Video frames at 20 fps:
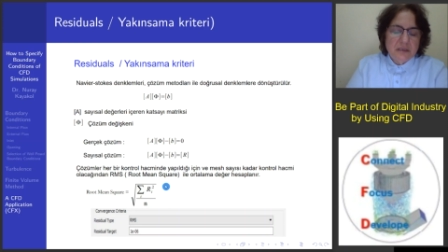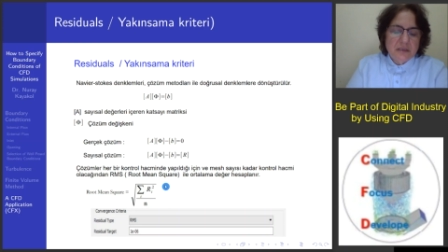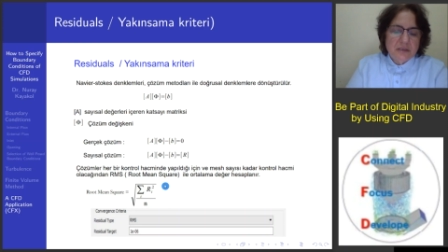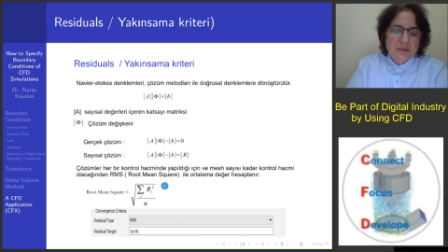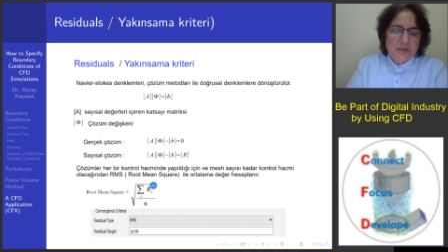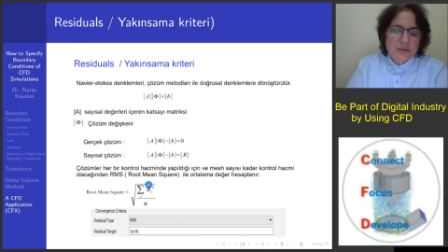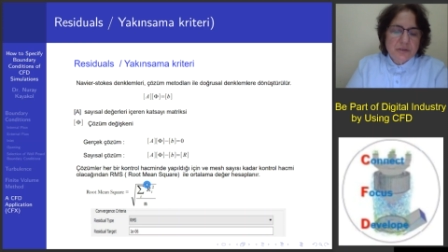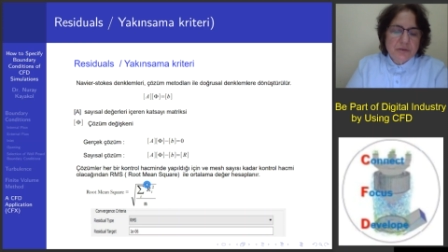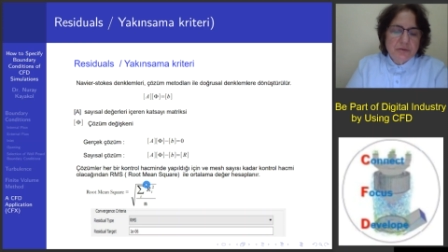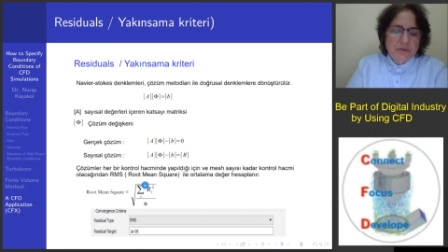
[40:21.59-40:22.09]

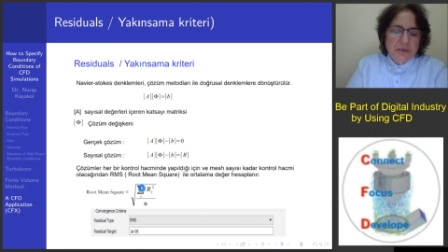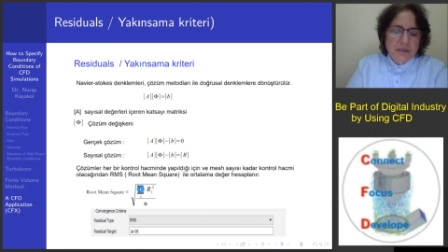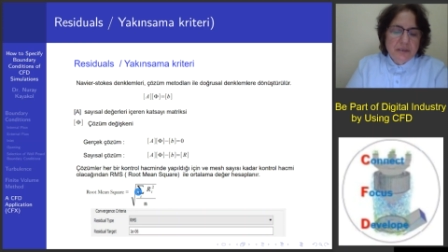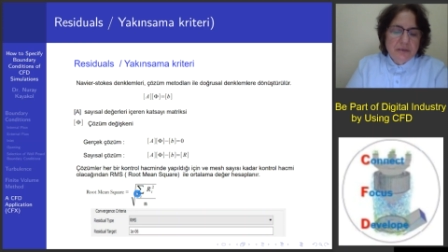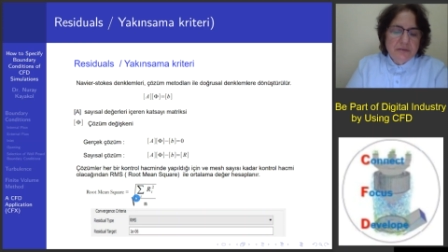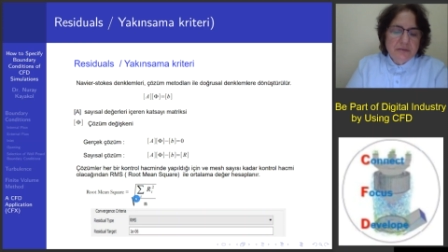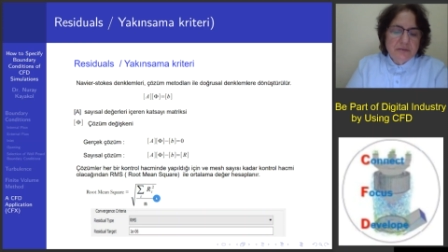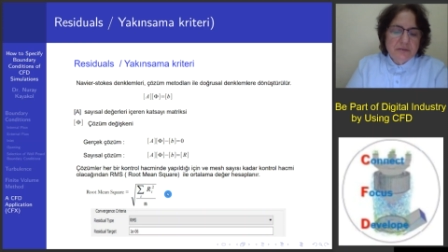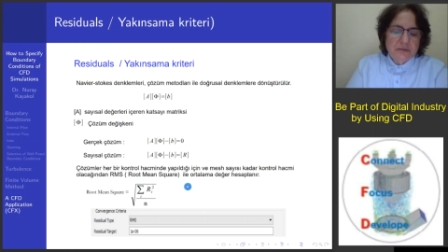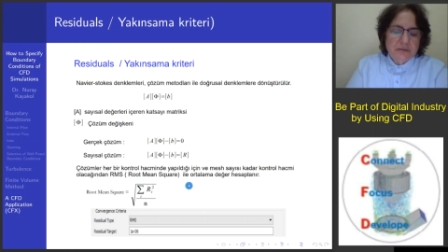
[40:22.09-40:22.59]
square
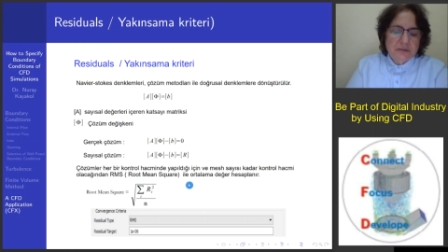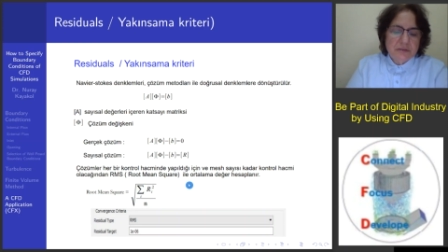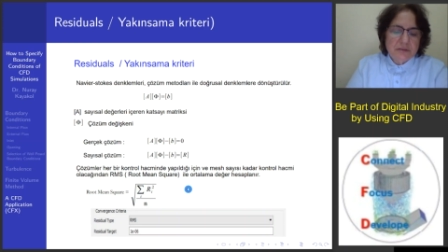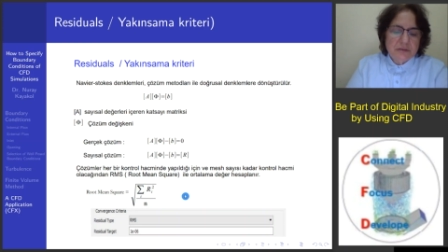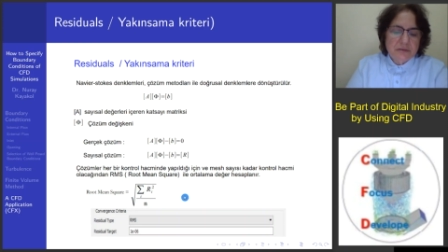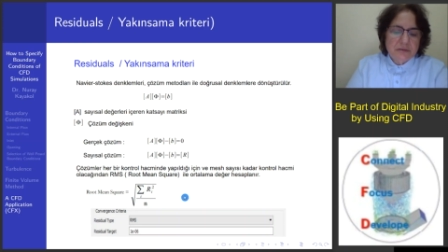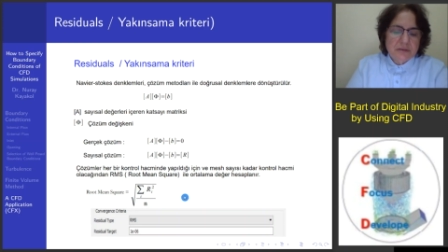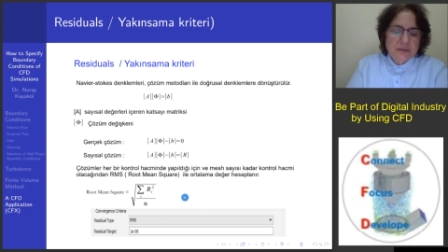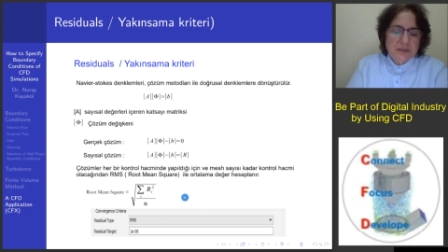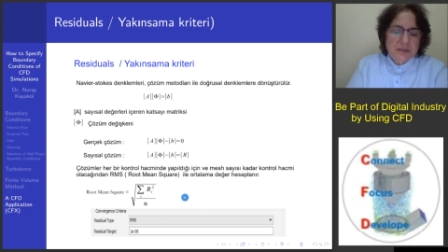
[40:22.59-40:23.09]
root.
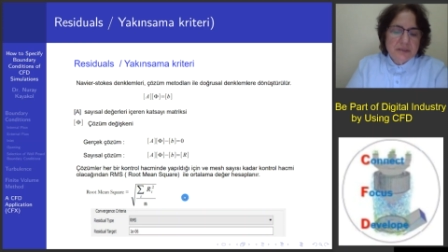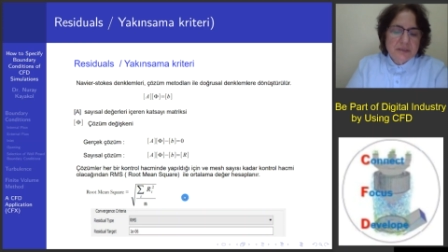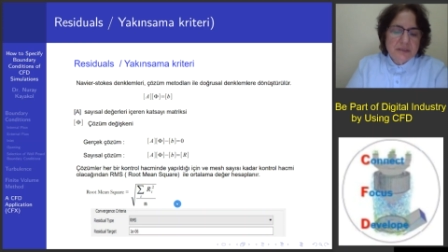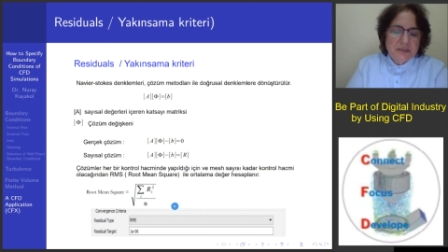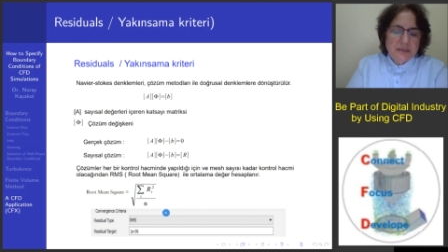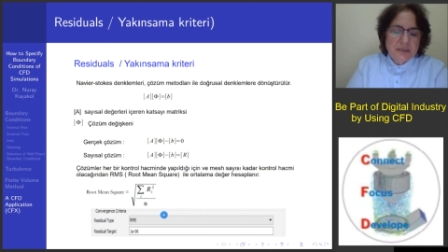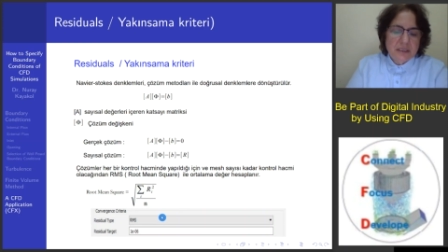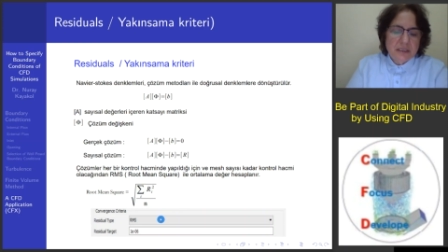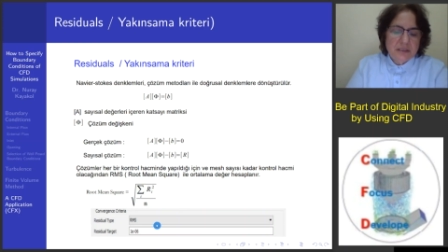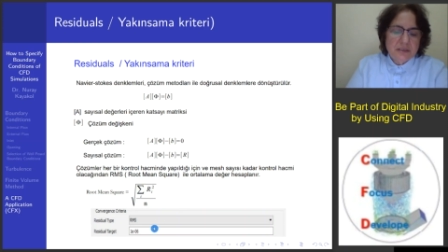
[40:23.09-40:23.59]
So this
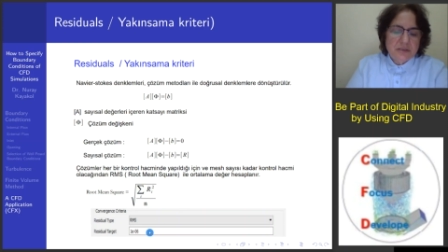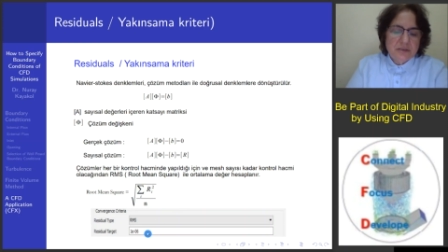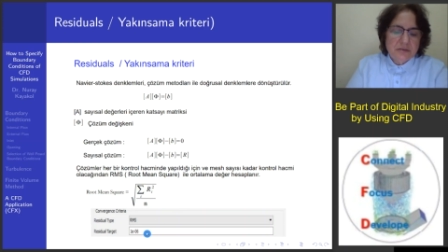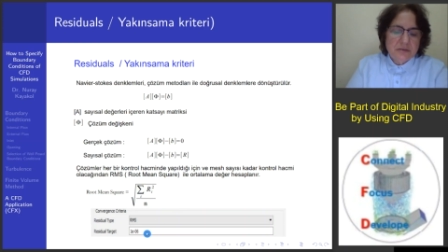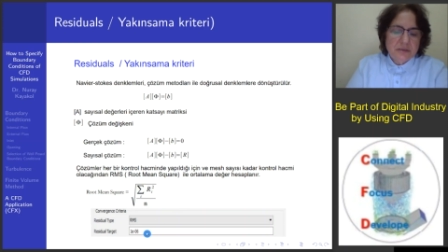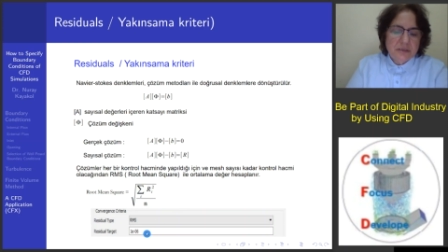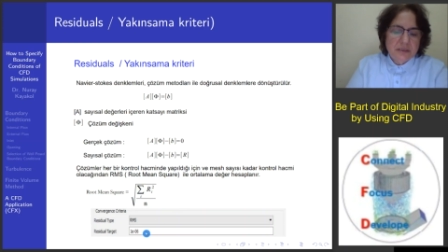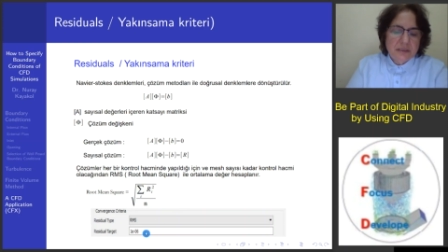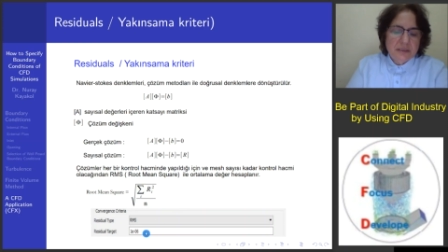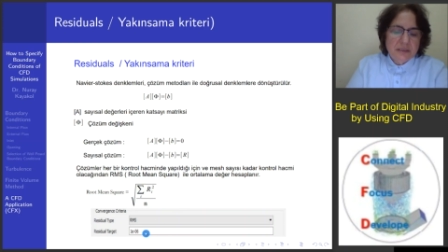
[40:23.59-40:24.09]
is
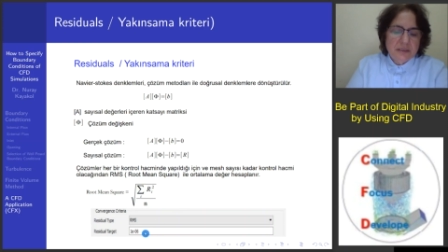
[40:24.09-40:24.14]
actually